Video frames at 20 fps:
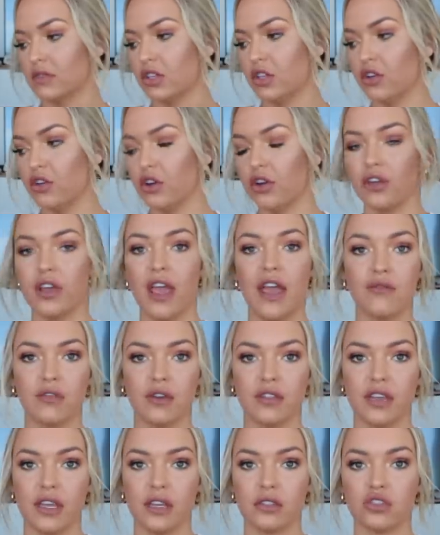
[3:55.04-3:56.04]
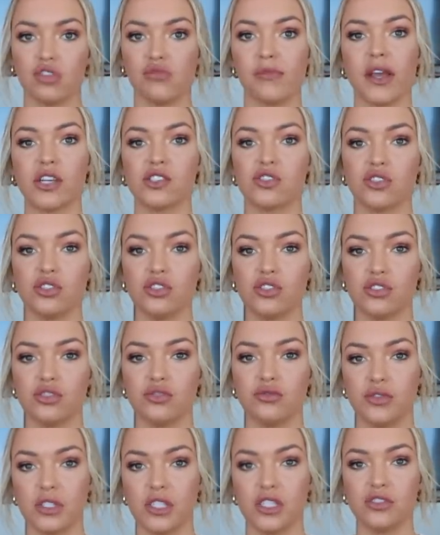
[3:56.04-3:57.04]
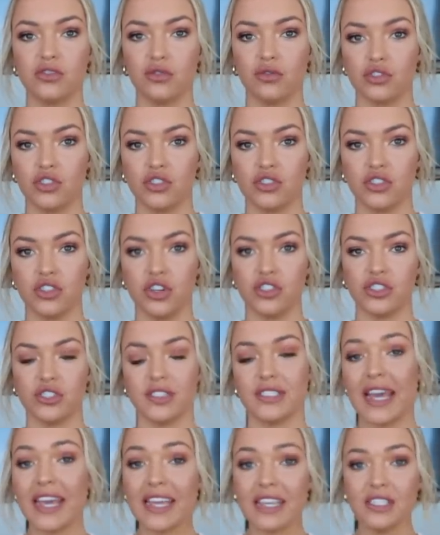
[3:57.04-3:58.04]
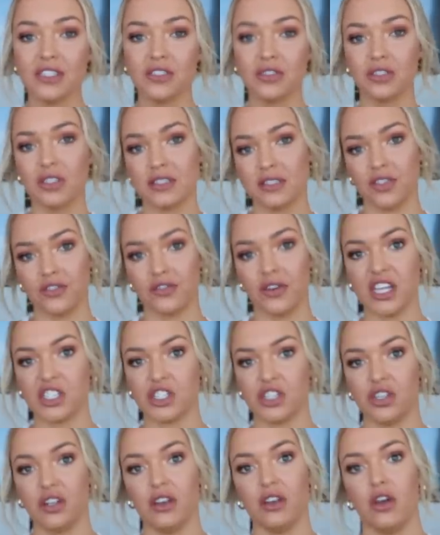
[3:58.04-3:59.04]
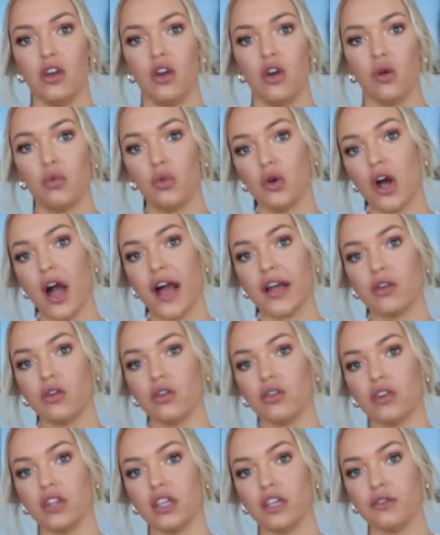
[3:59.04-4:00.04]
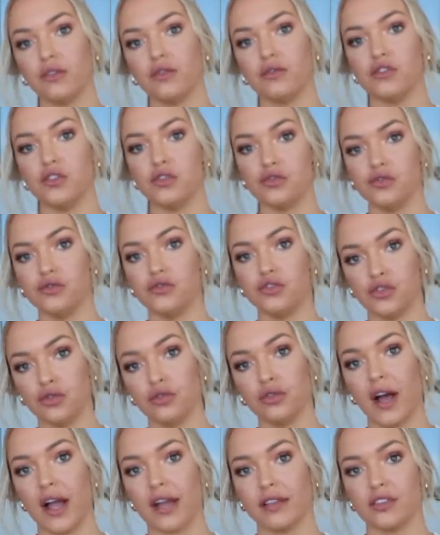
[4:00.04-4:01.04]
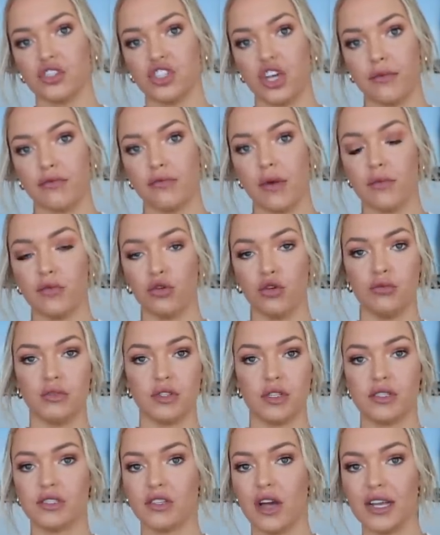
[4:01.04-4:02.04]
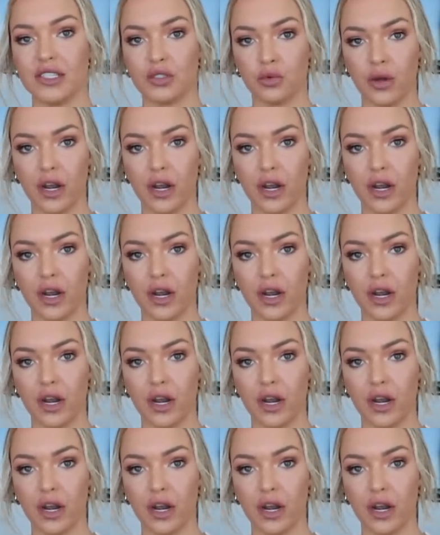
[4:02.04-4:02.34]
you know, everything. So make sure you do really talk to your surgeon. Take into consideration what I got if you do like the shape of my boobs or the size or